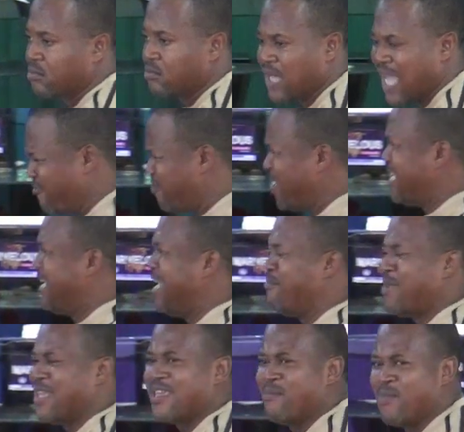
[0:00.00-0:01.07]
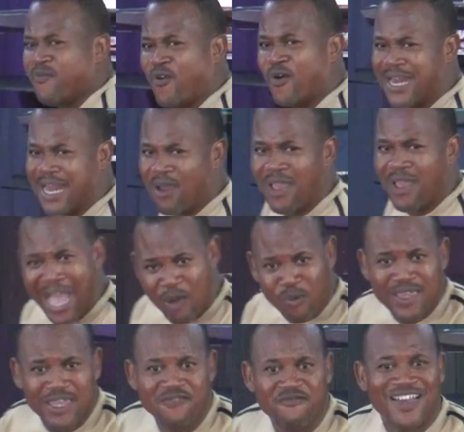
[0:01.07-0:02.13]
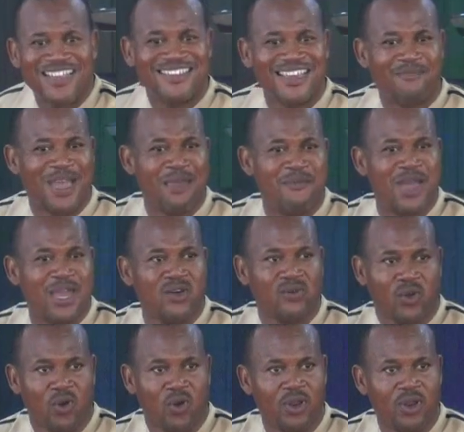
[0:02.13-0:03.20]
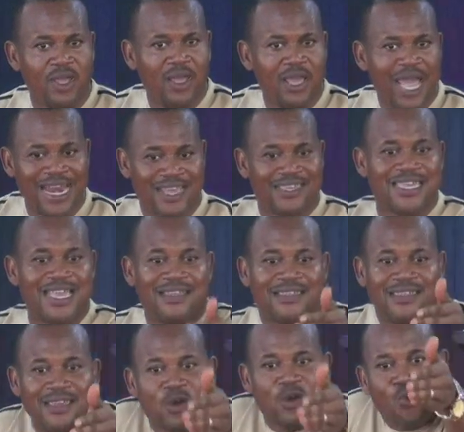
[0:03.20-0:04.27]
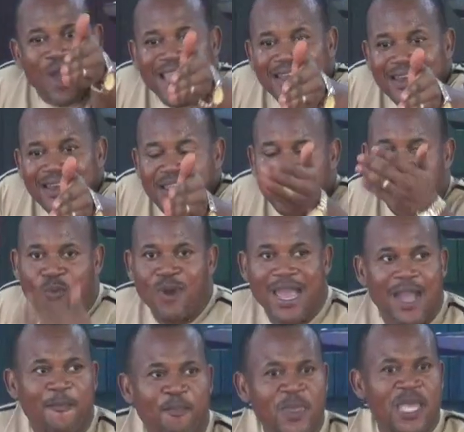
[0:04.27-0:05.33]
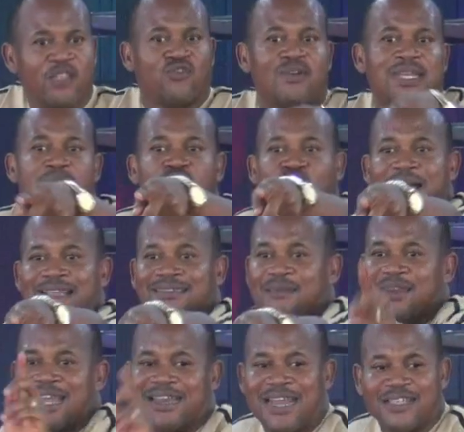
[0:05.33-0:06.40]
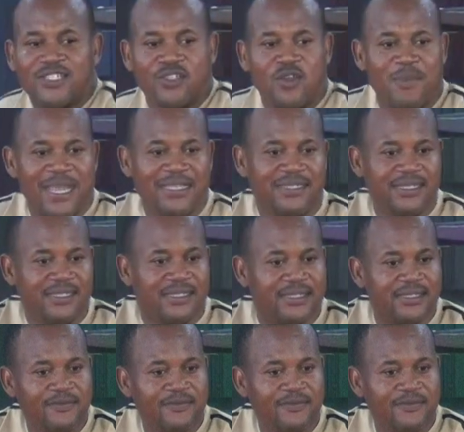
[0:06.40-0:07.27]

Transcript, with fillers: I've been in a meeting before now. I was invited by a man of God. And I sat quietly somewhere. He told them to go and tell me that that's not my seat.